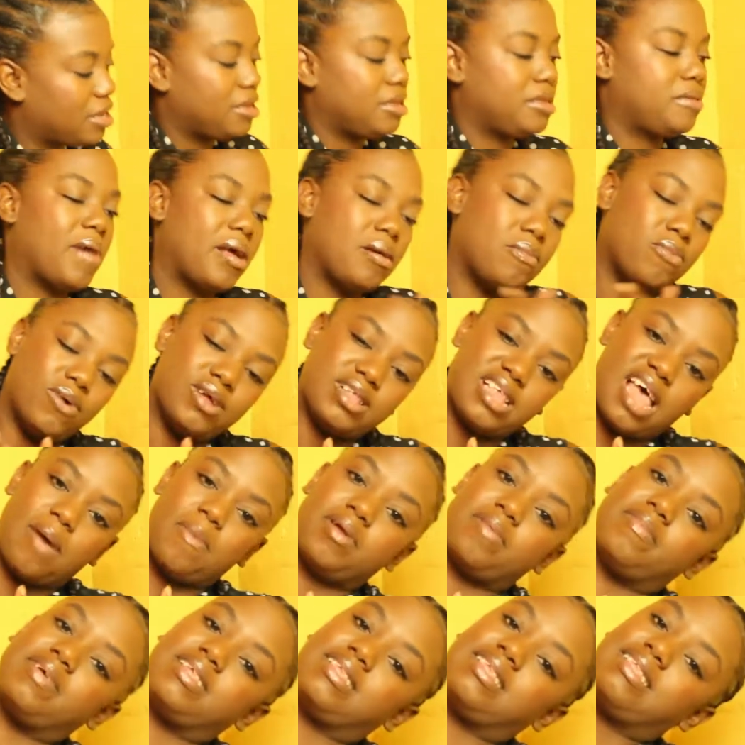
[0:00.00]
spend more time
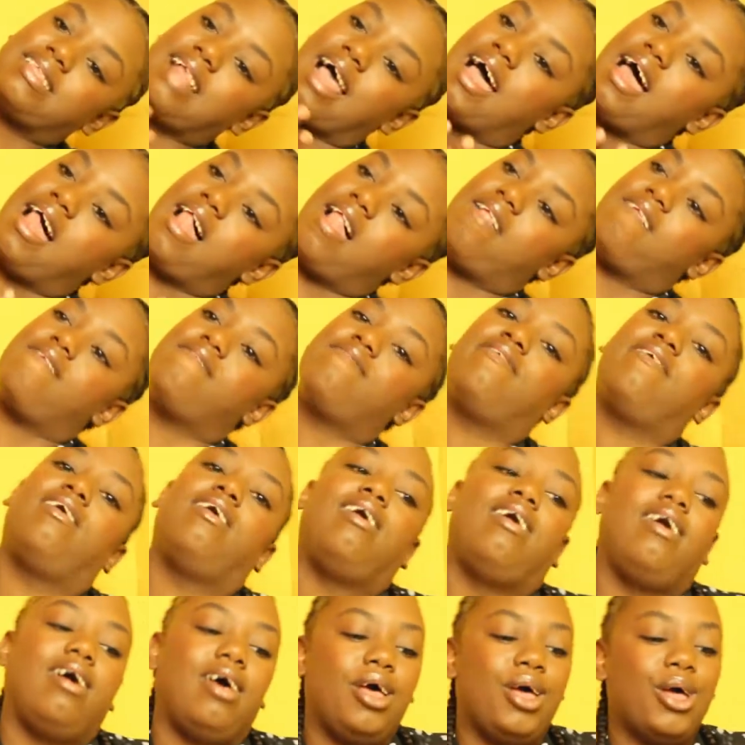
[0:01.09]
with myself,
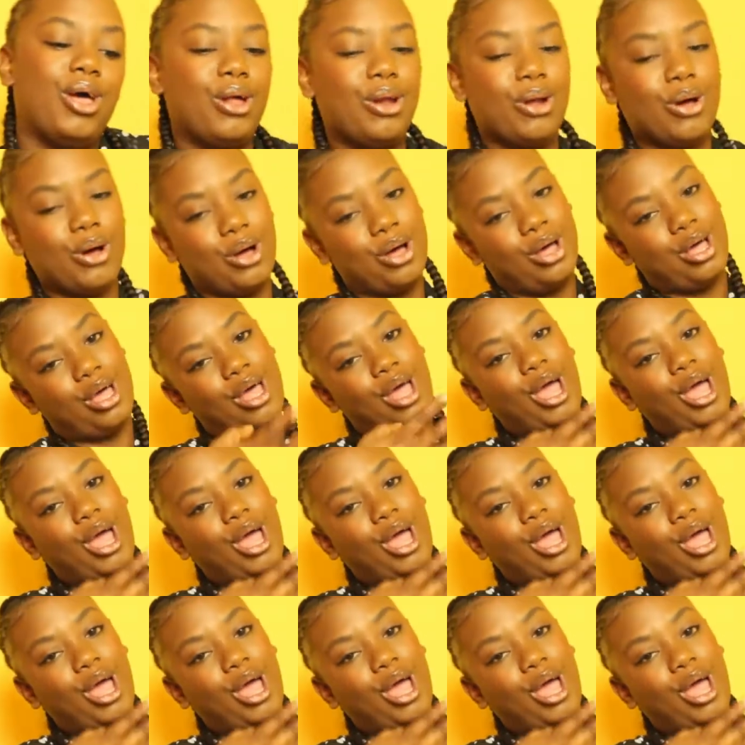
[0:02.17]
you know,